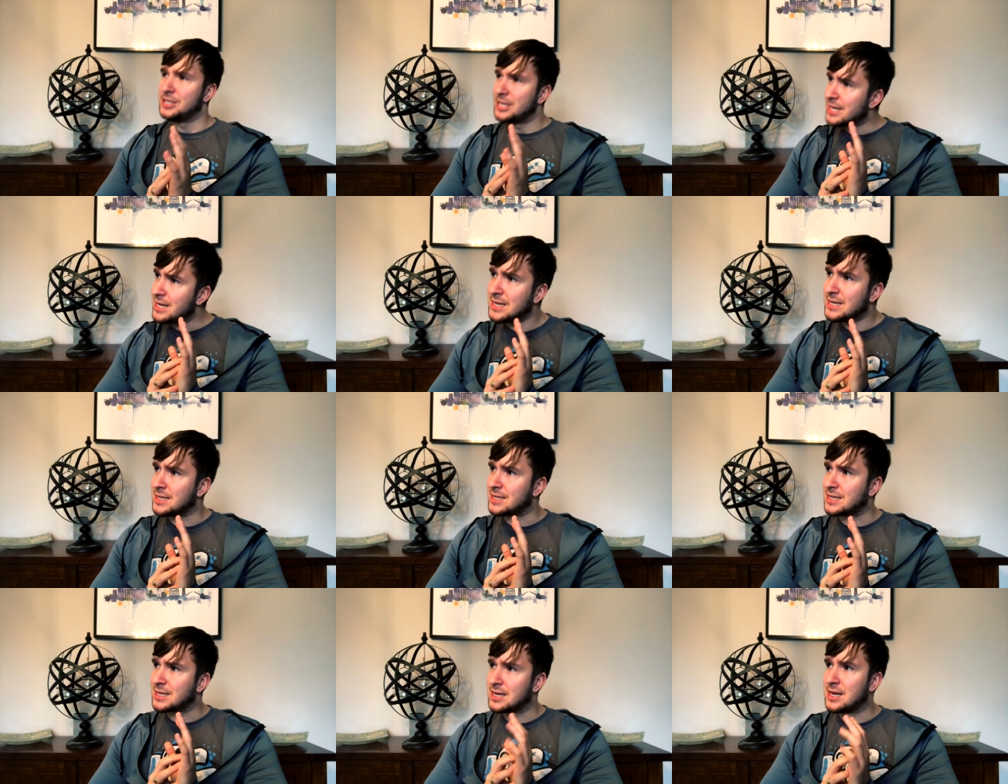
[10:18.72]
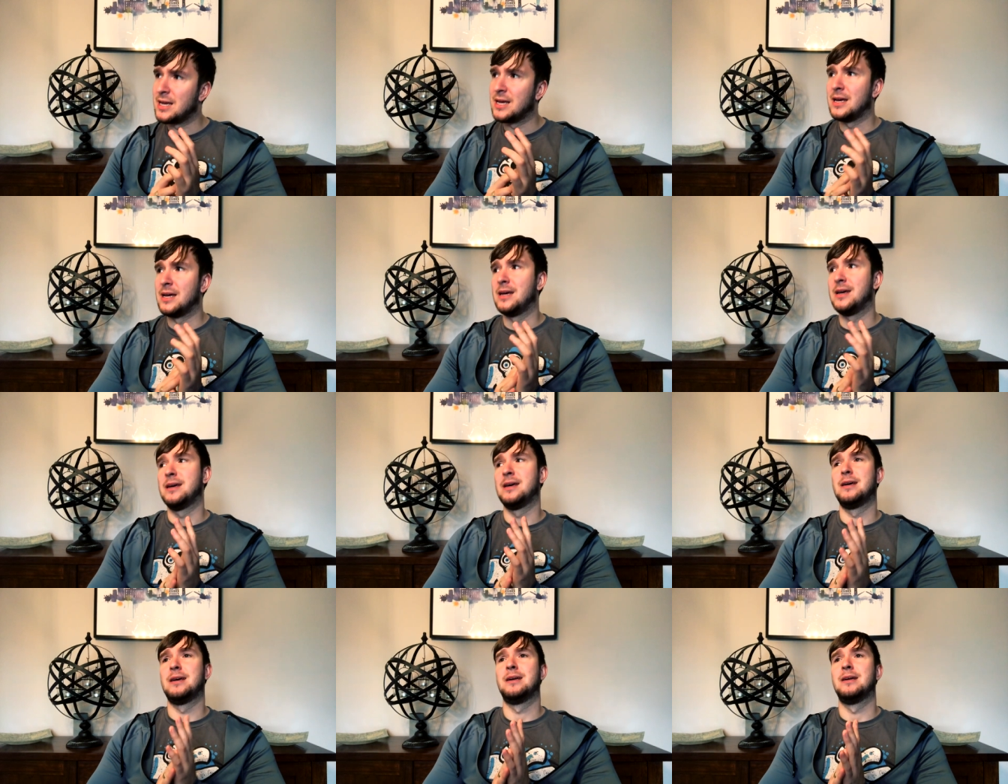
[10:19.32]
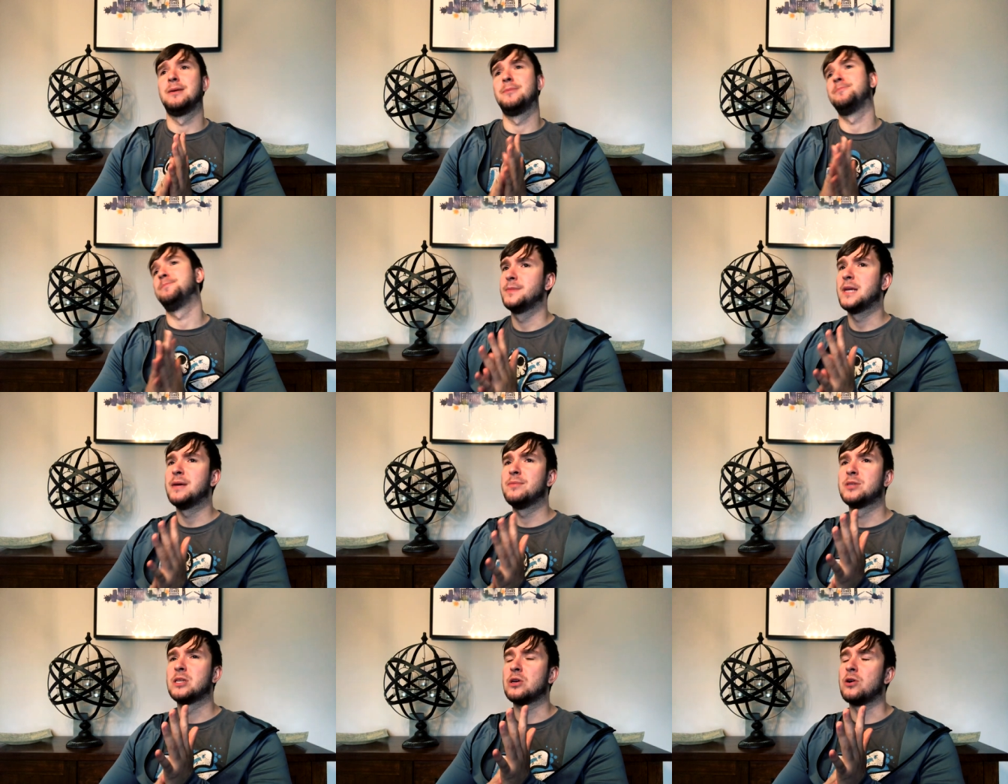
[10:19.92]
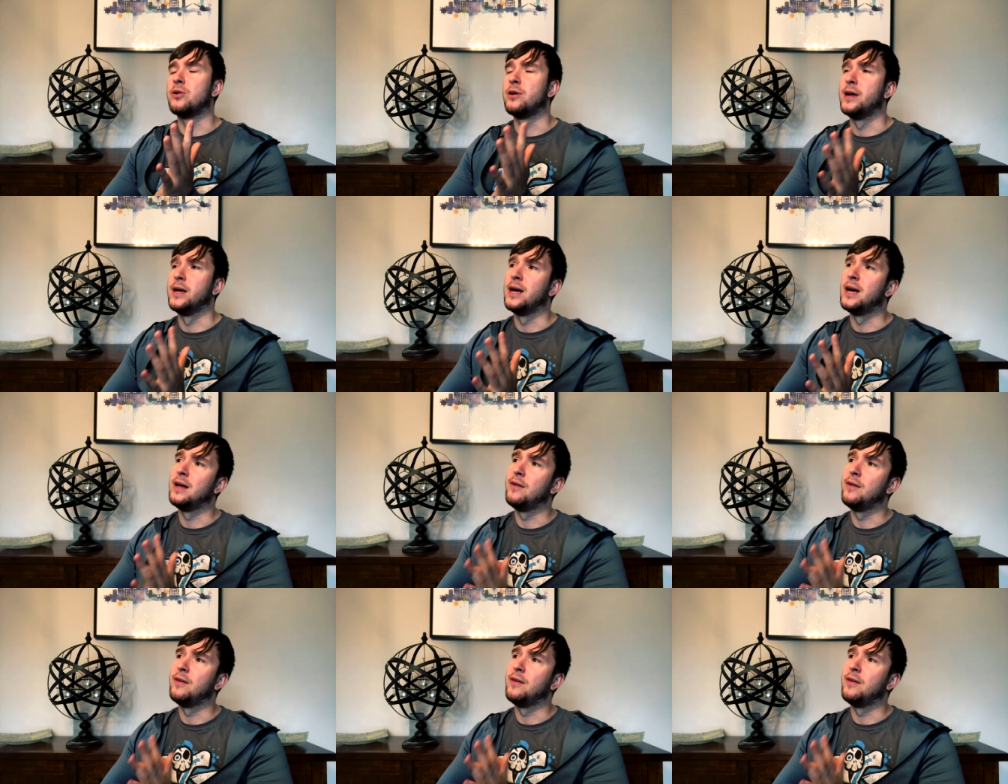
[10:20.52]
jeez I'm sorry.